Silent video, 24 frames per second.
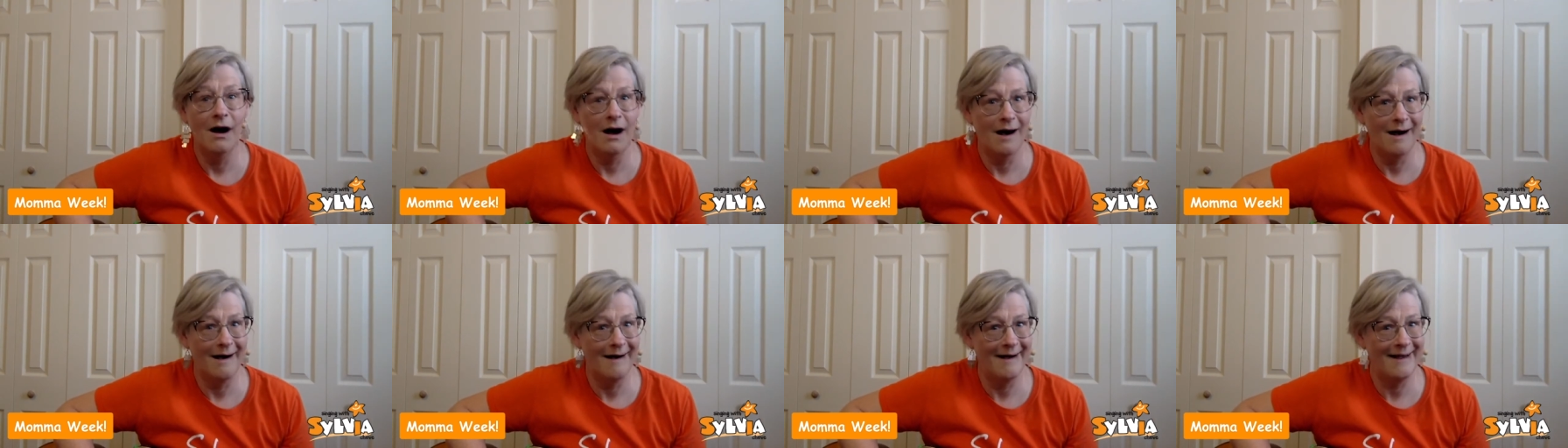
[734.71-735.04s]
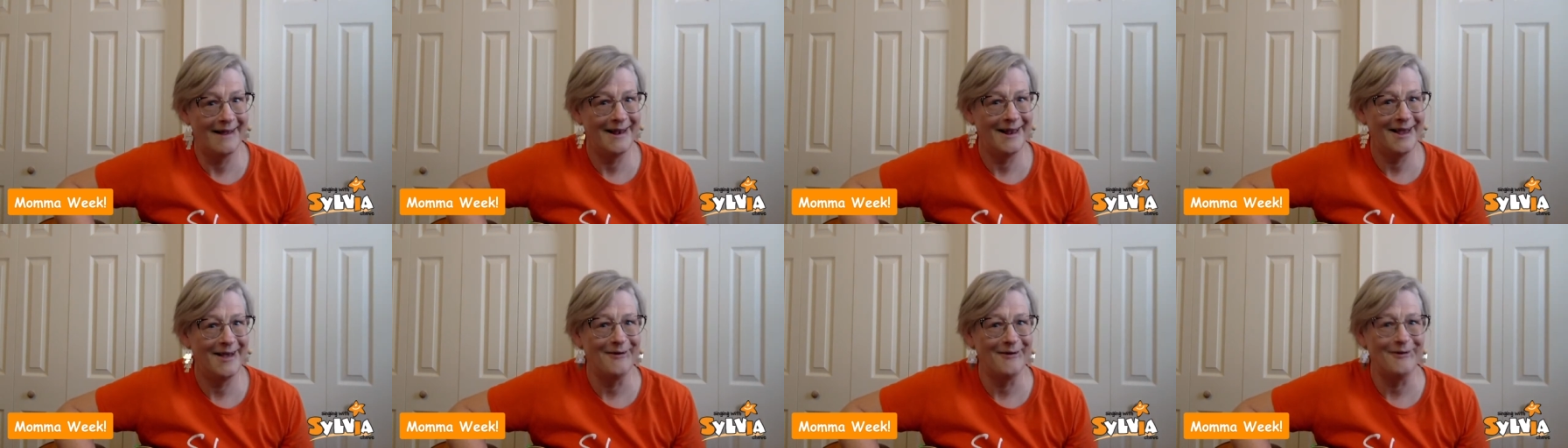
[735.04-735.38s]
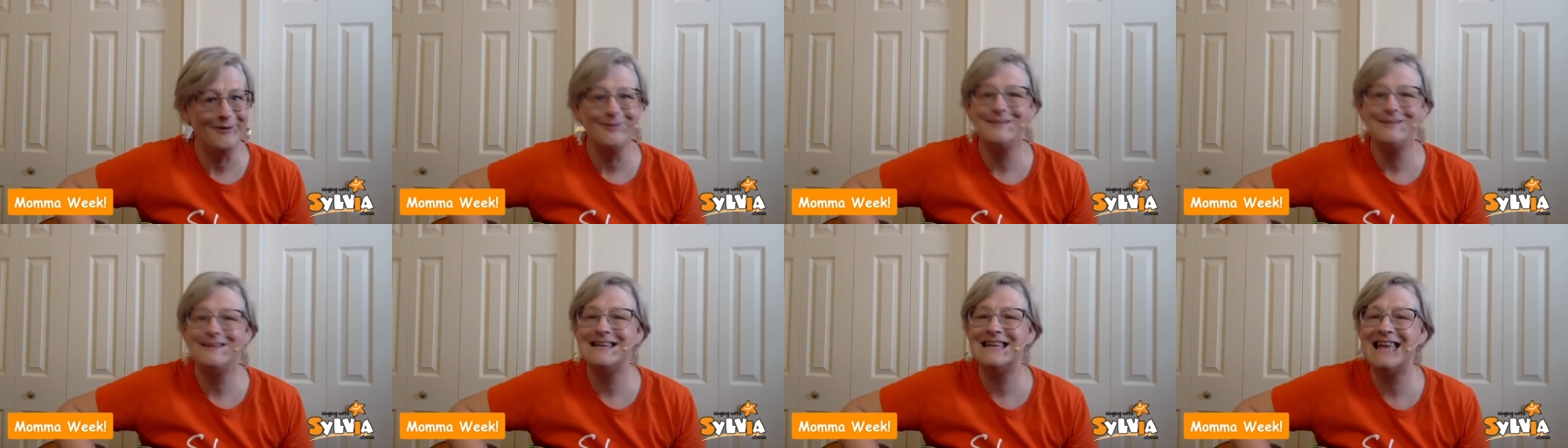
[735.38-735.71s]
I know,
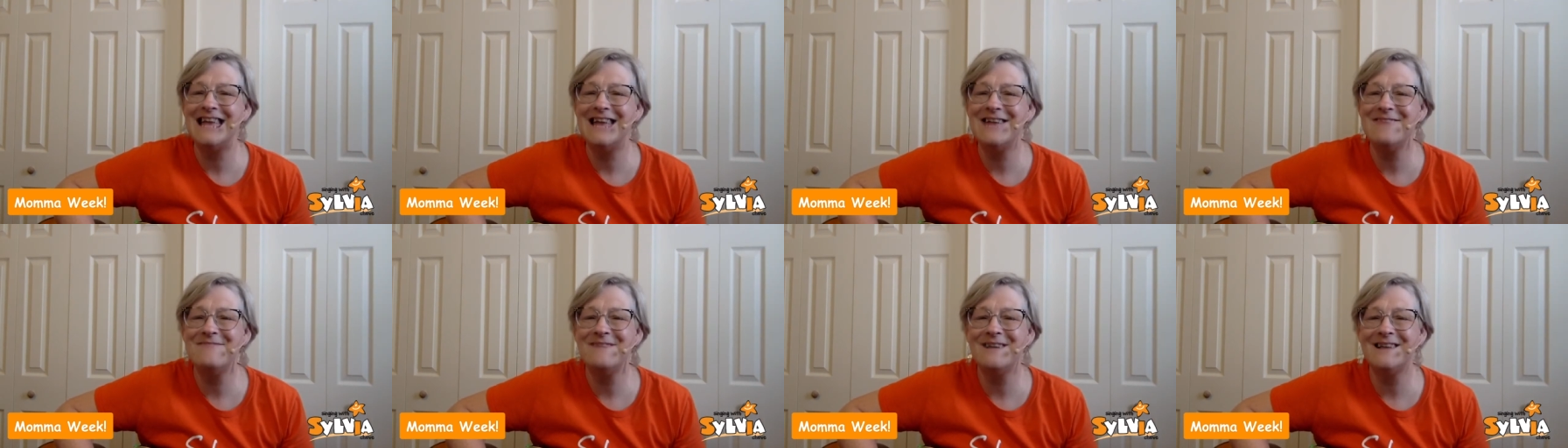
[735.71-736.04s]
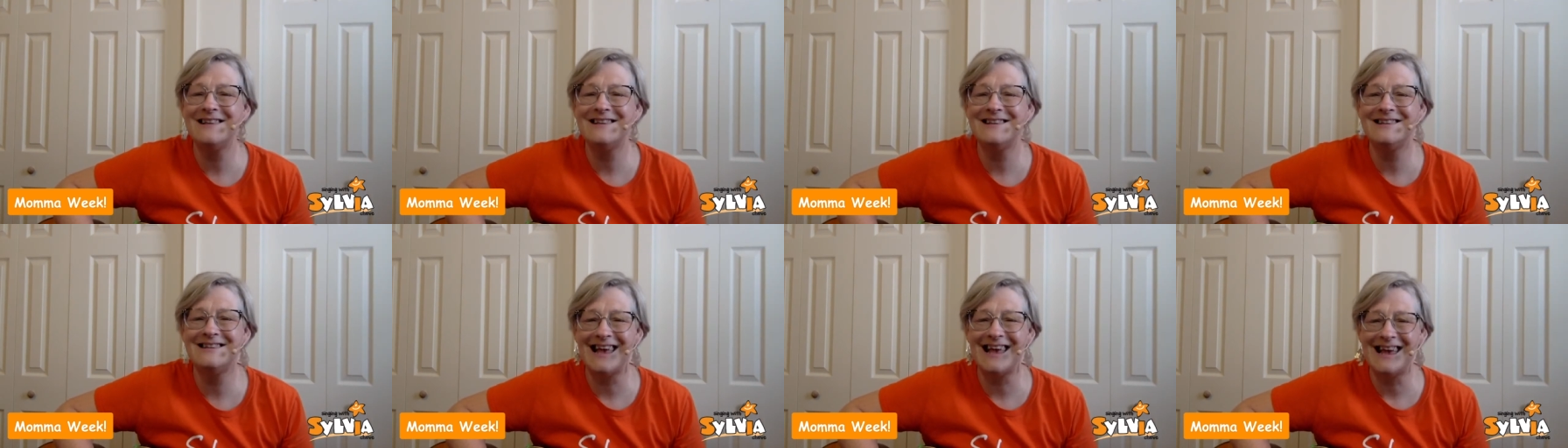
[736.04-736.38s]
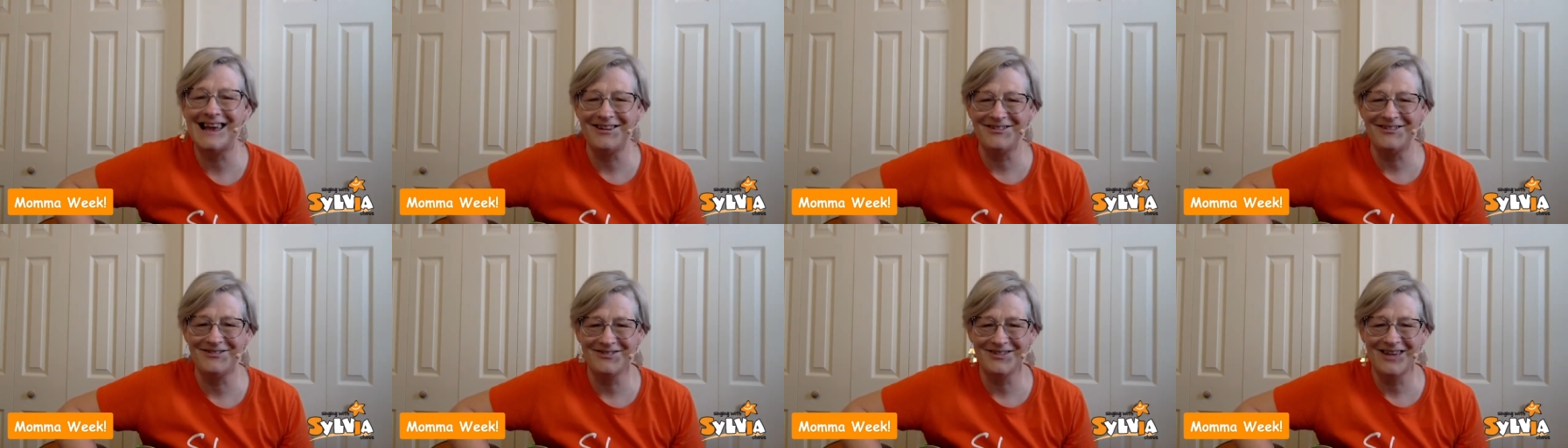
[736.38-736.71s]
to keep us
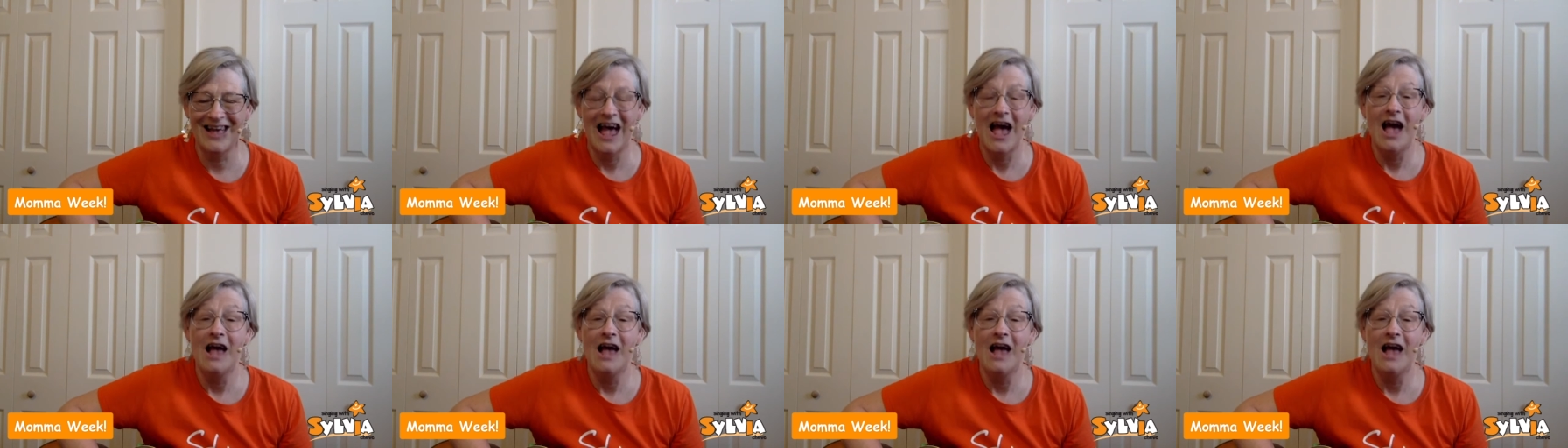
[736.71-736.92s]
safe.